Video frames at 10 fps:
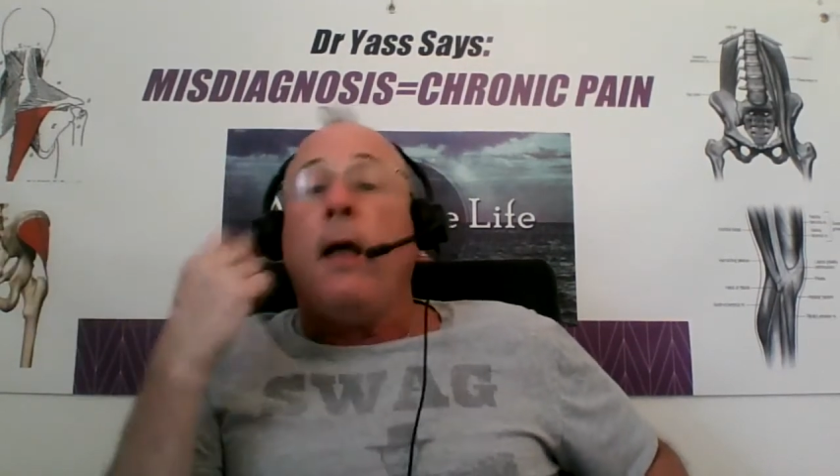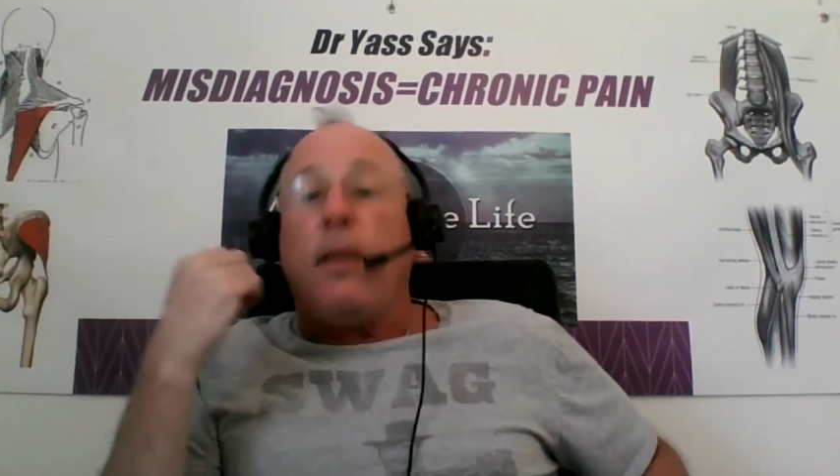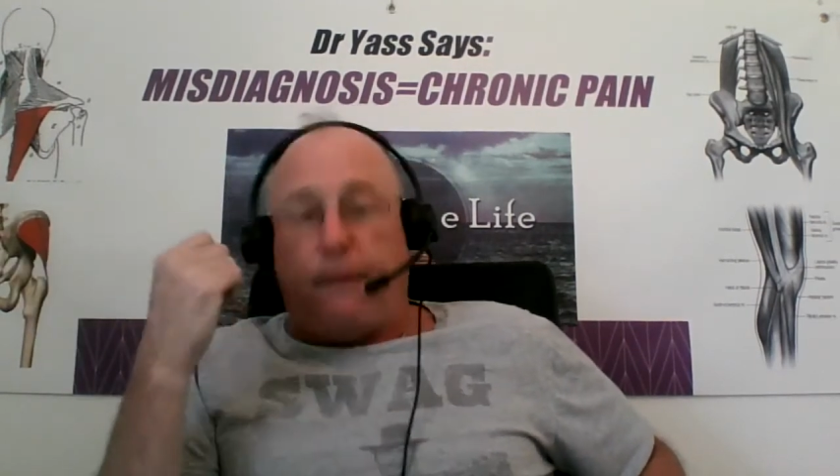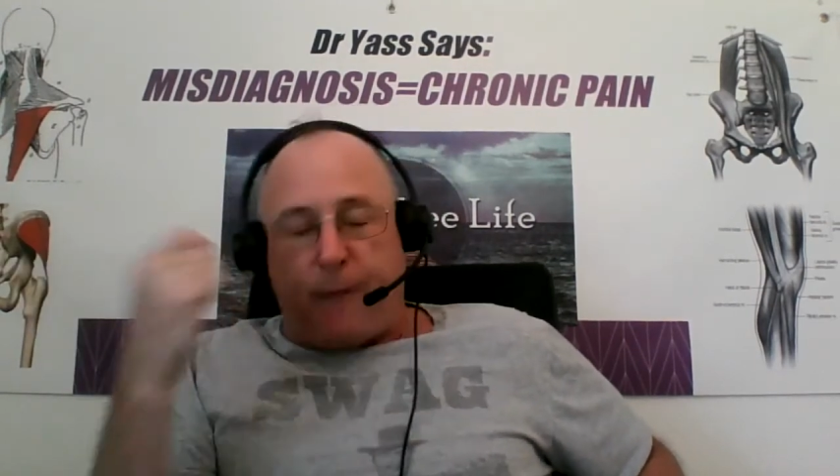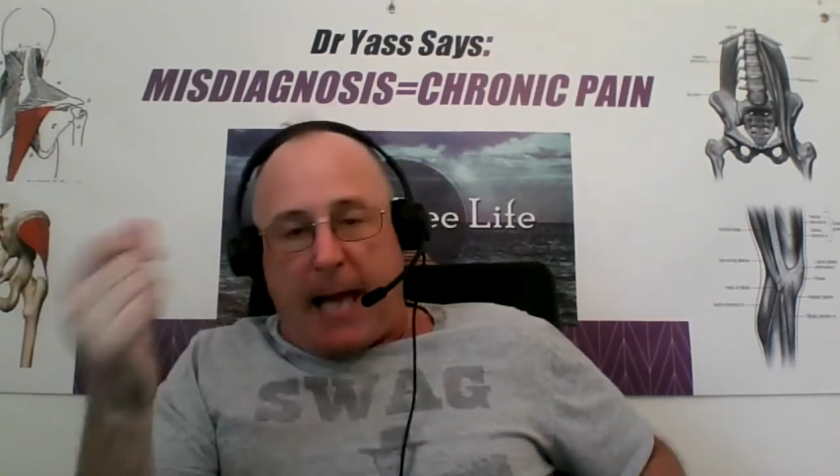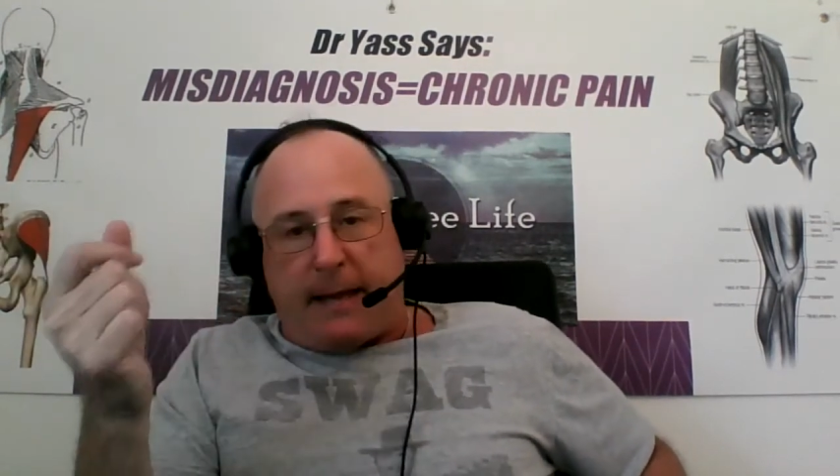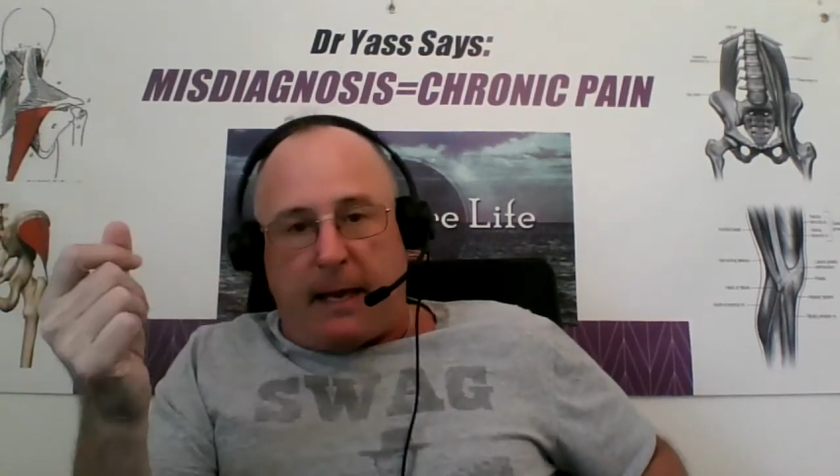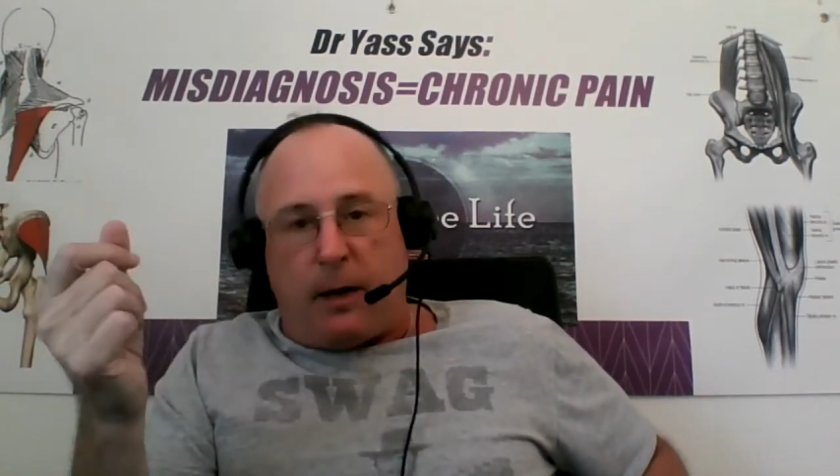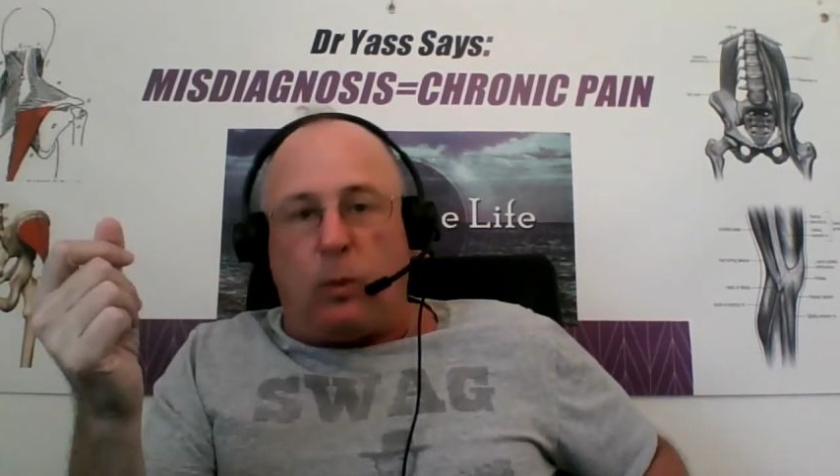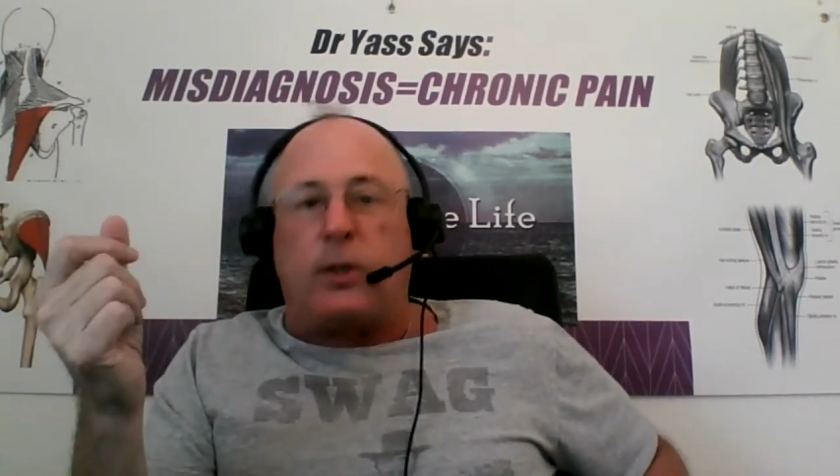the fact
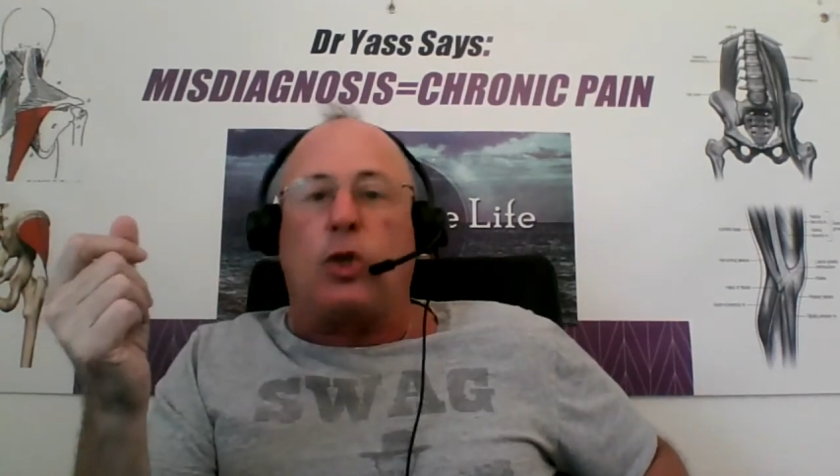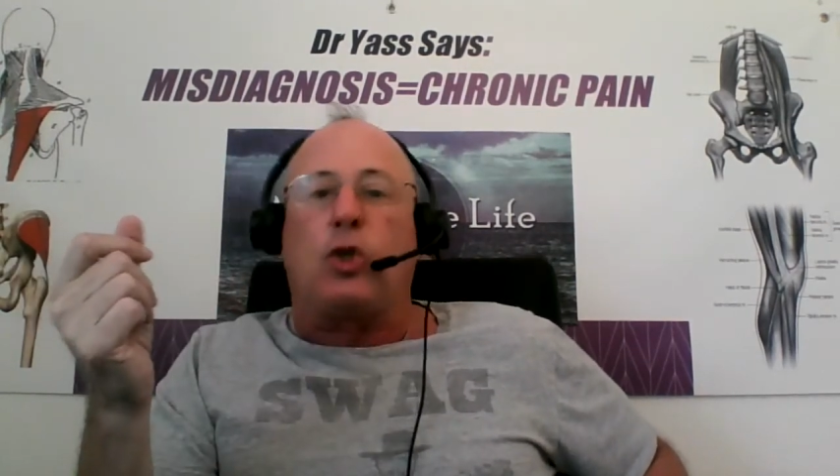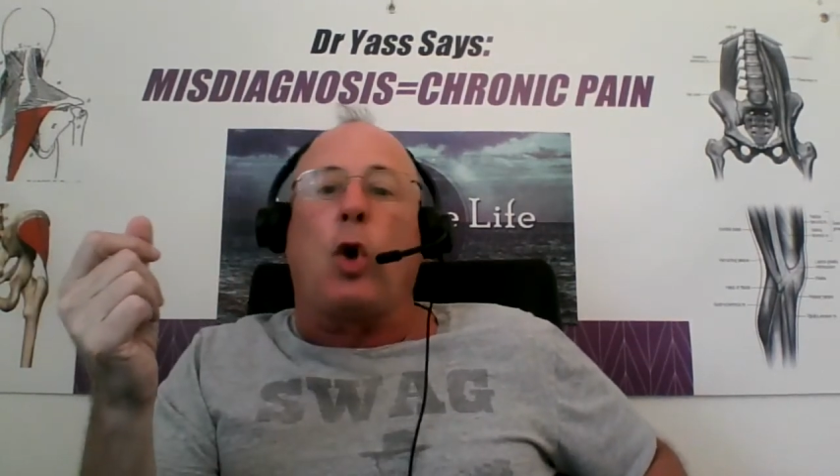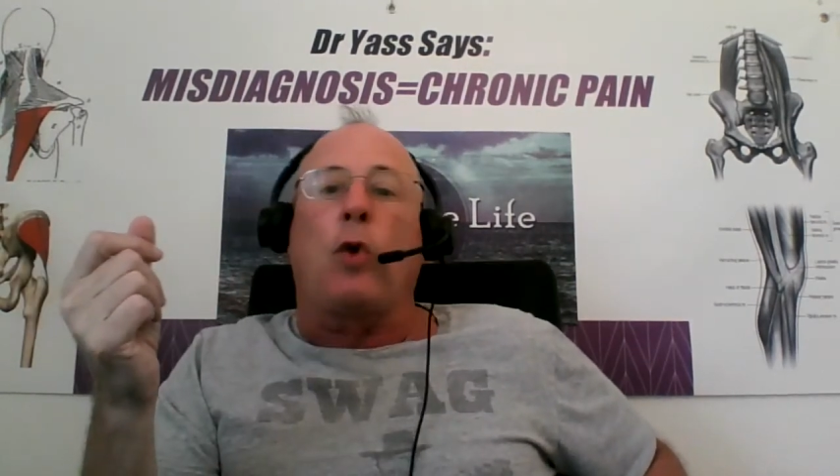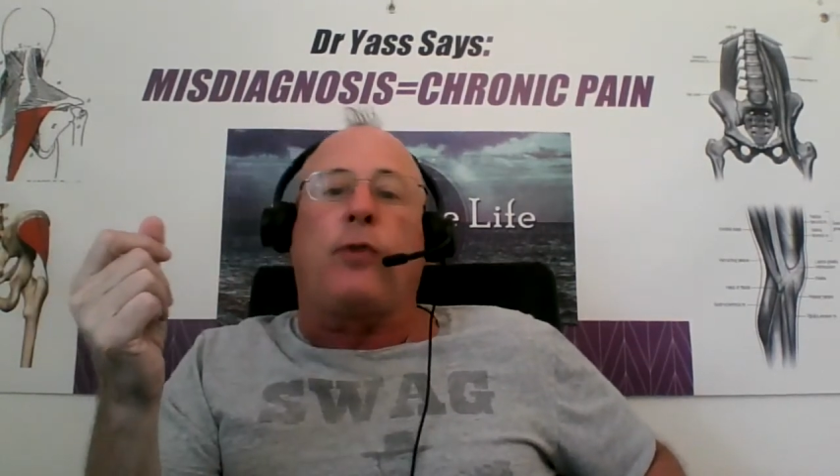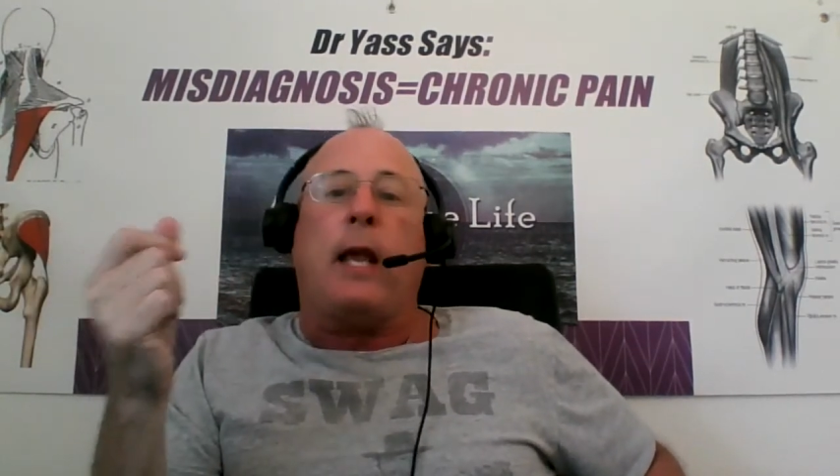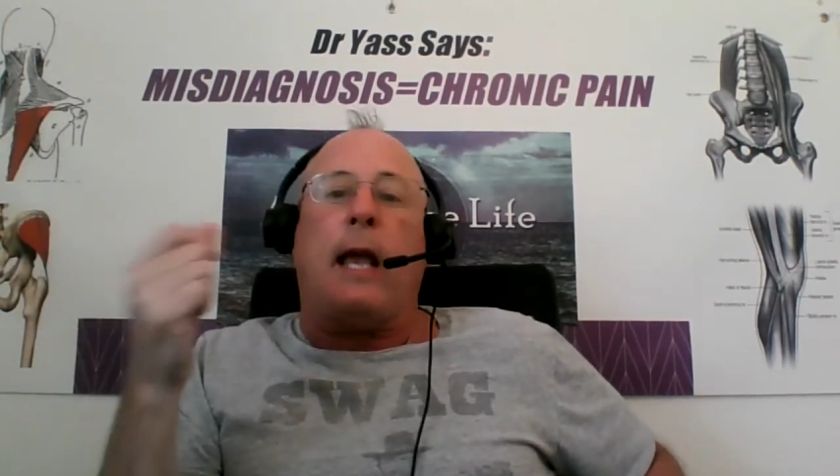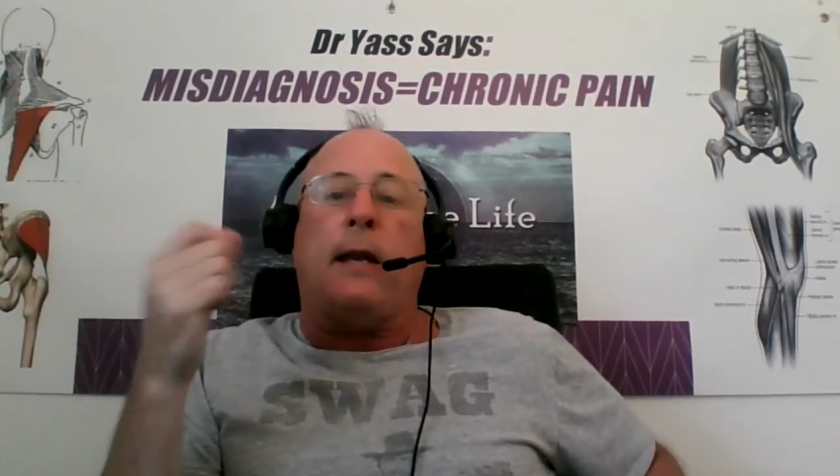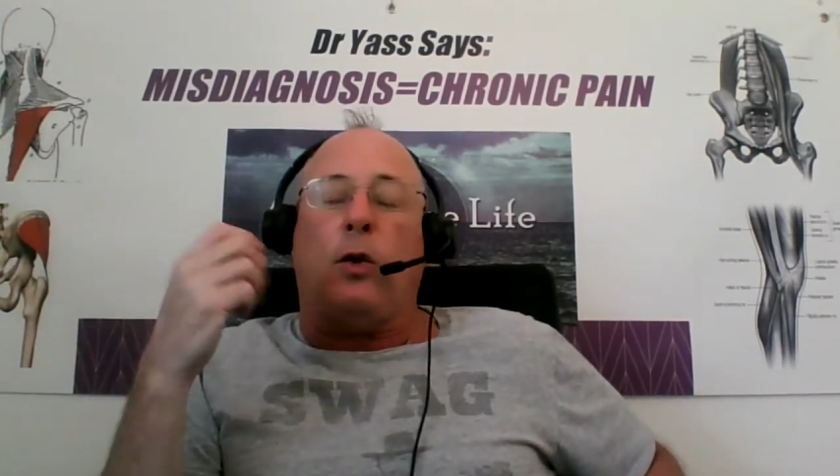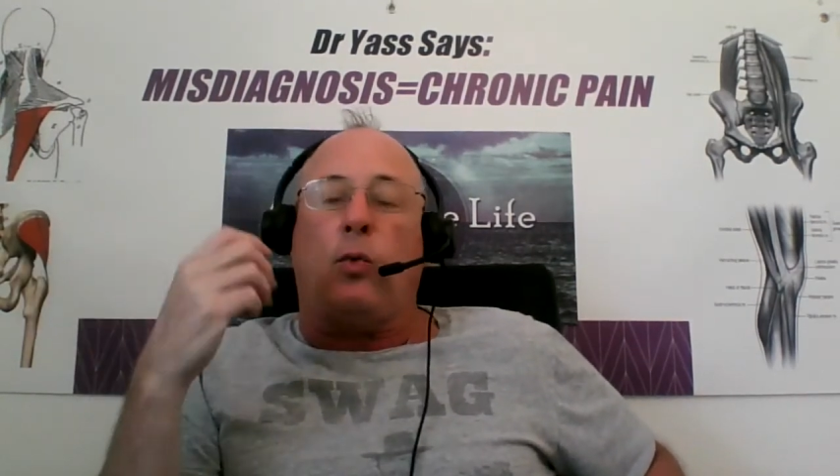that it was
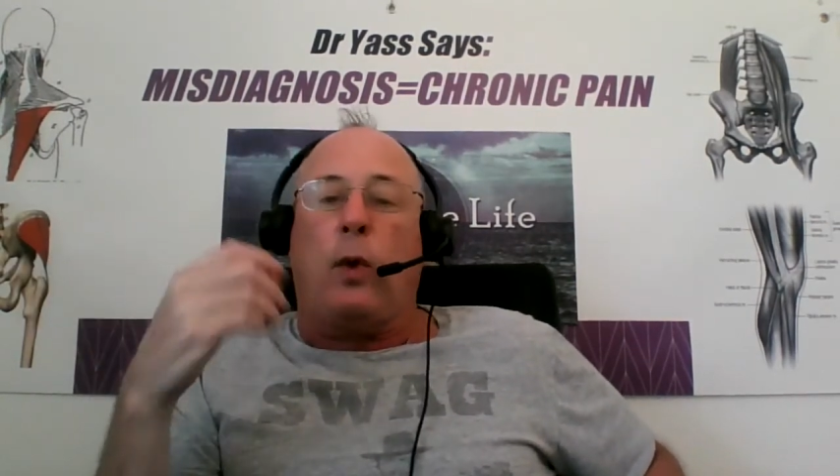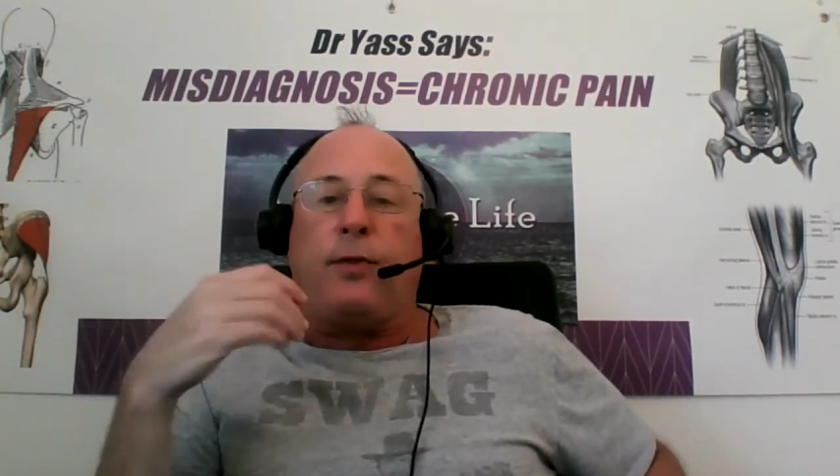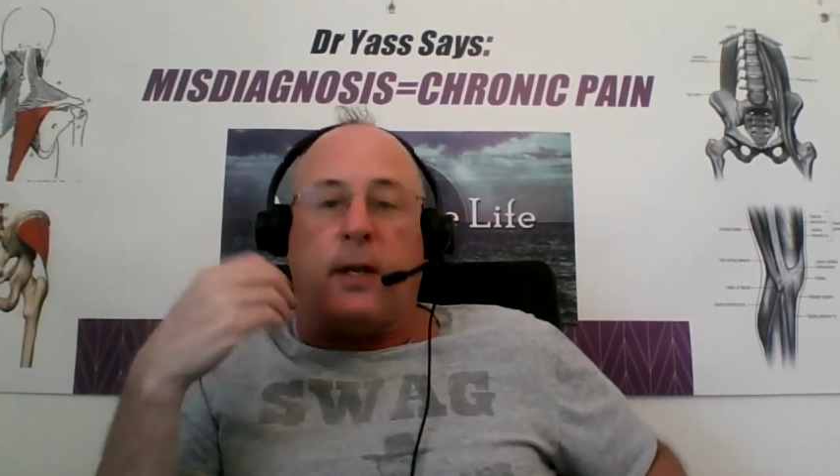associated with